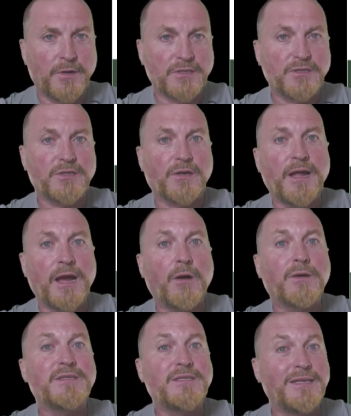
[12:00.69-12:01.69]
risks are
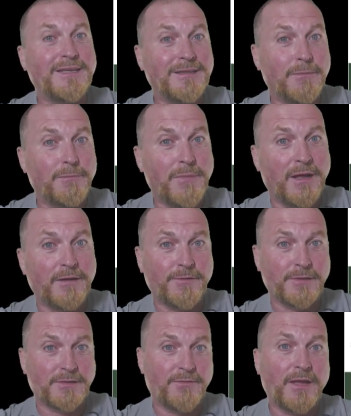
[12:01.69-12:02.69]
now exceeding the
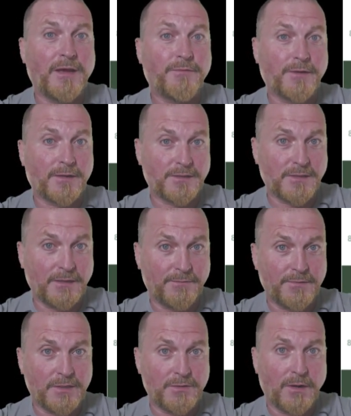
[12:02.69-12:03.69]
benefits and the efficacy
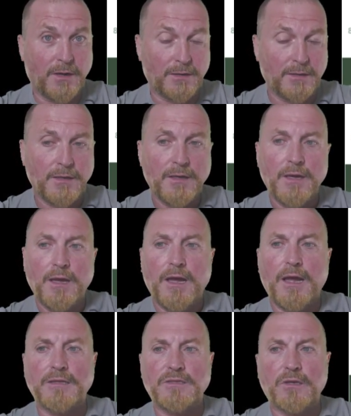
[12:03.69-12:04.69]
of the drug.
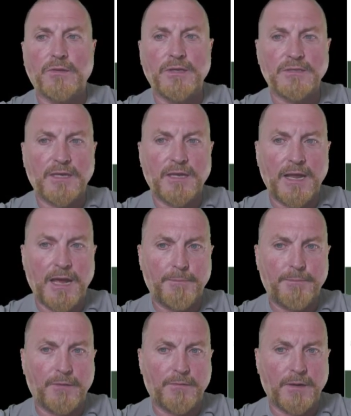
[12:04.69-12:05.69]
And so this can
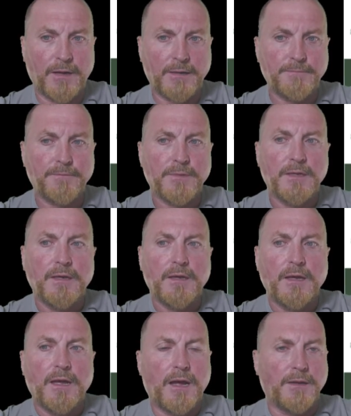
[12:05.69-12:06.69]
happen, right?
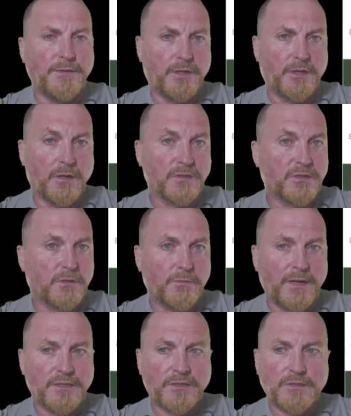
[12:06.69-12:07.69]
And you can also
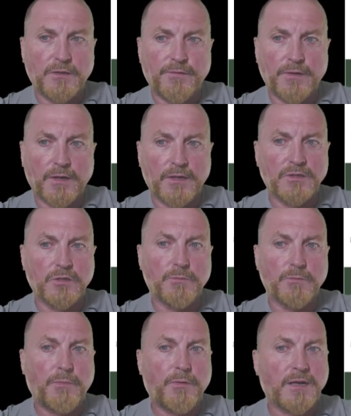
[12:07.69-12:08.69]
register for the
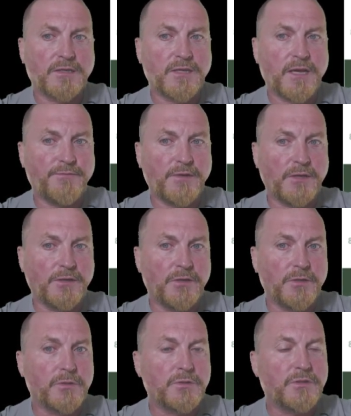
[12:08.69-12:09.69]
Consumer Product Safety
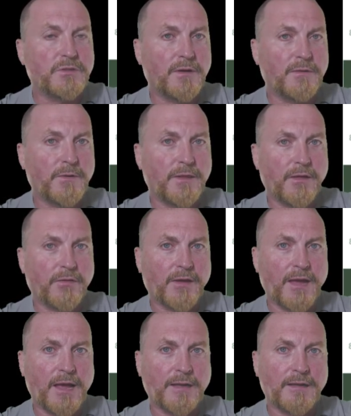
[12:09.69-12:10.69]
News with
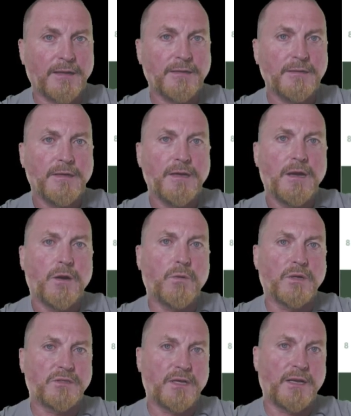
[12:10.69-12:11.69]
Health Canada,
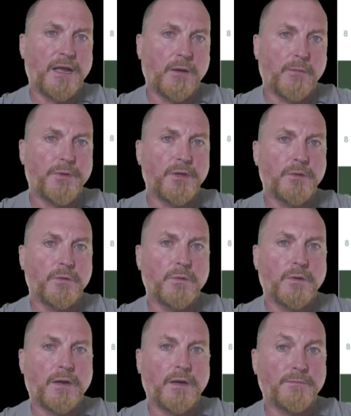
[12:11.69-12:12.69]
which can help you